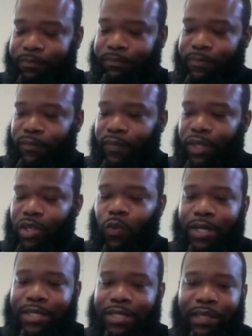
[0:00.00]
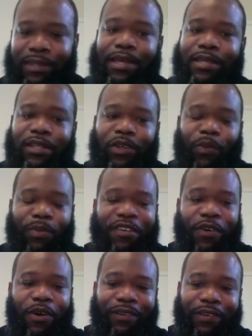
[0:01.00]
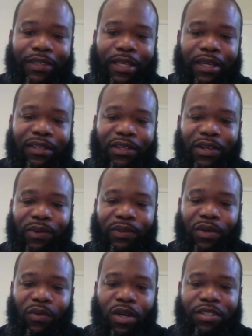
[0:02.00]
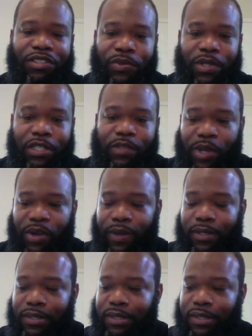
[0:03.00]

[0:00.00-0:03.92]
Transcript: you want to take things a little bit farther than, than what you experienced.